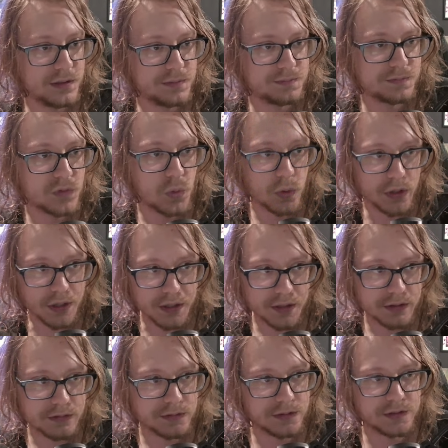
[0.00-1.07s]
work,
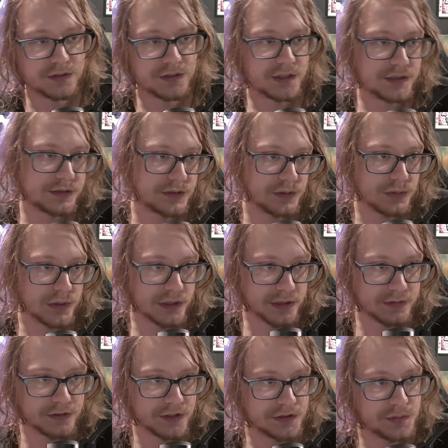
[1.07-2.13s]
in this case the work of
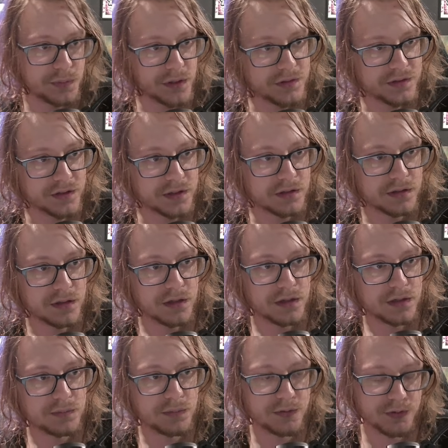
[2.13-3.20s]
just printing,
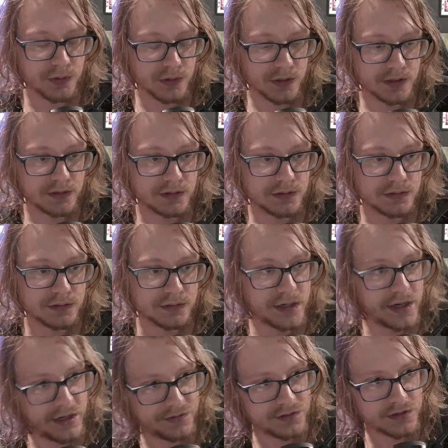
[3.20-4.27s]
before or
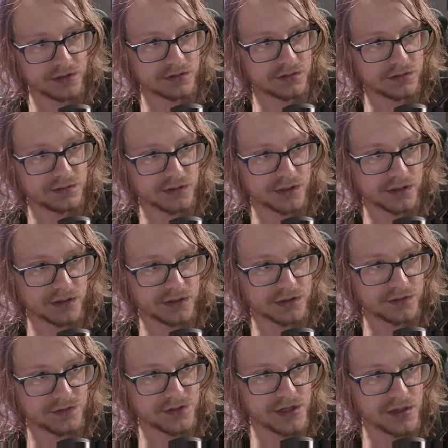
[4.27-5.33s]
after the recursive
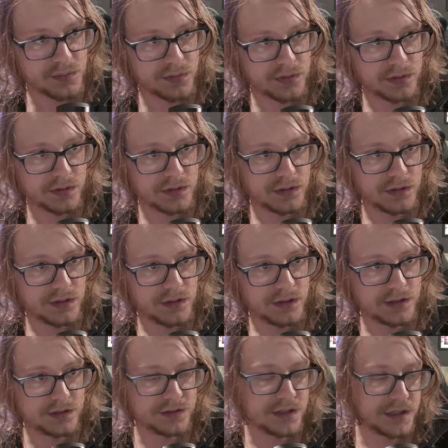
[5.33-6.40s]
step. And
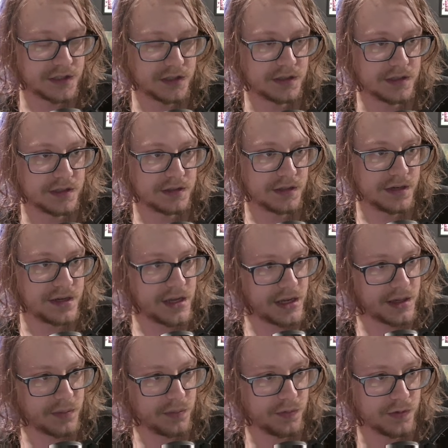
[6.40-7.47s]
there's actually a
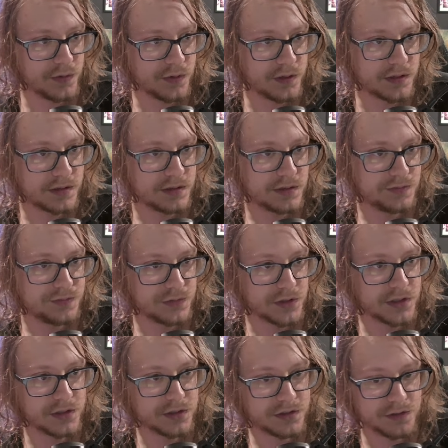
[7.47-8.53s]
name for
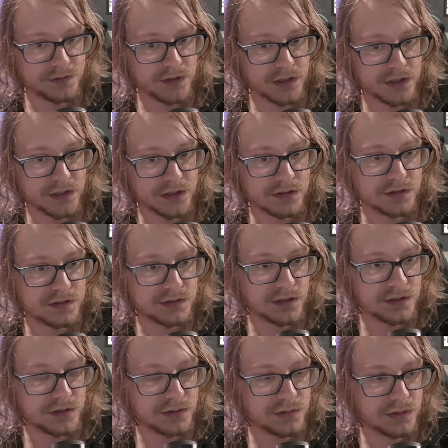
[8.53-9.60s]
recursive functions that
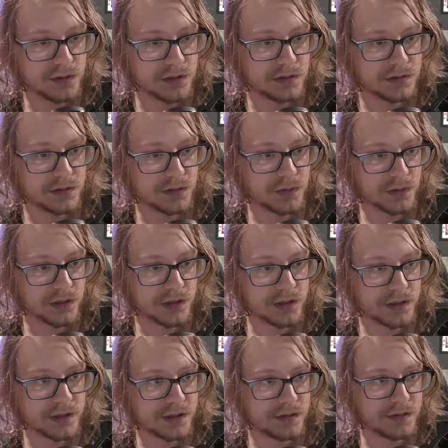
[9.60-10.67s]
do all the work
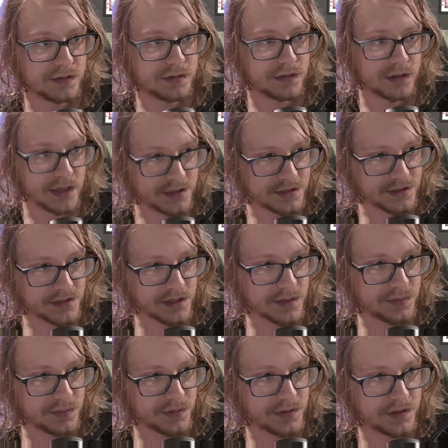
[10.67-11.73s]
in the last step.
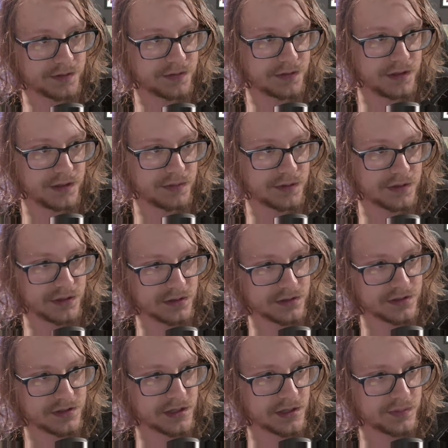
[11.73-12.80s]
If the return
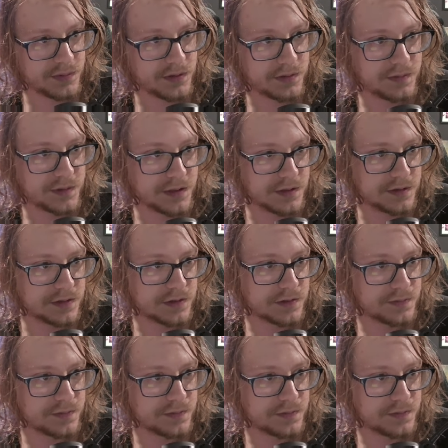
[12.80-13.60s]
statement is